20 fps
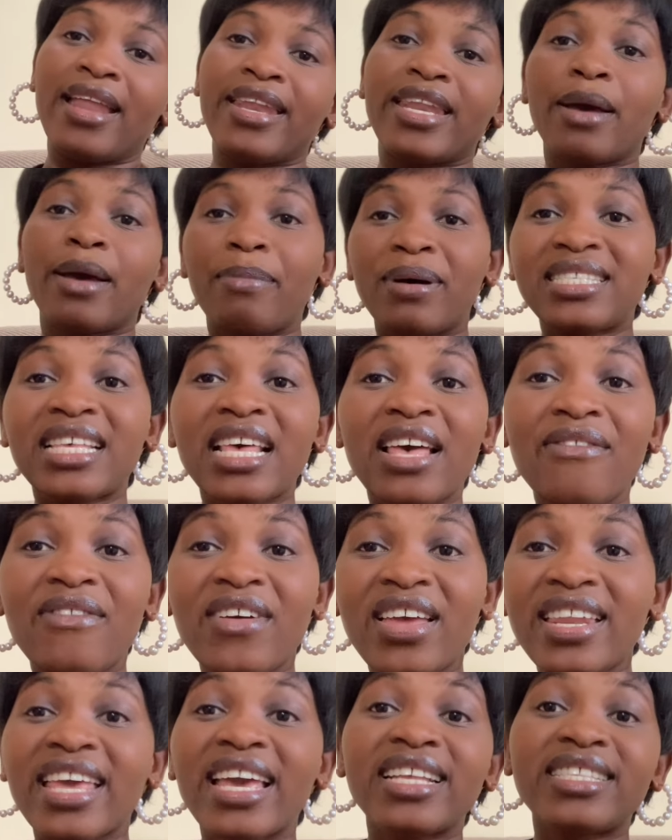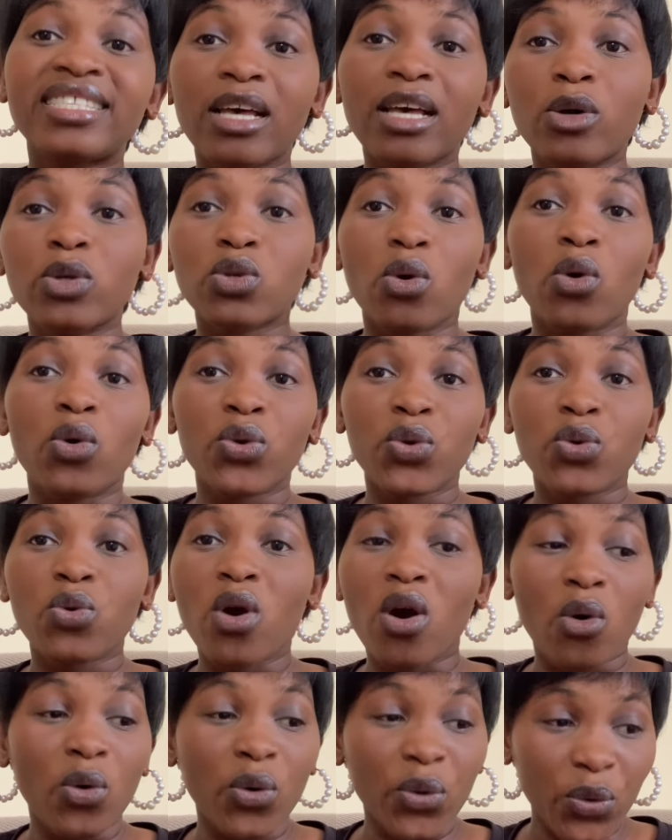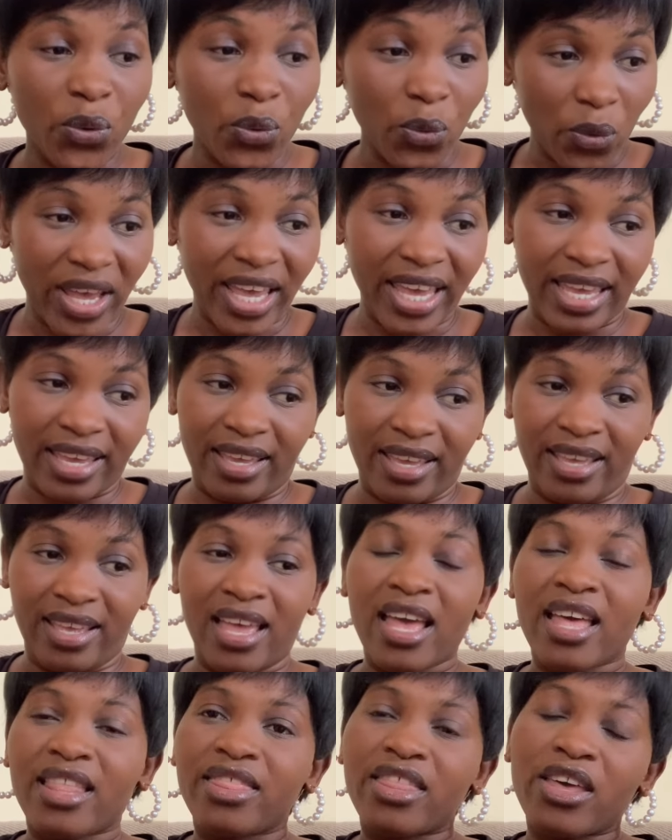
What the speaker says: Number seven, get out on your own way.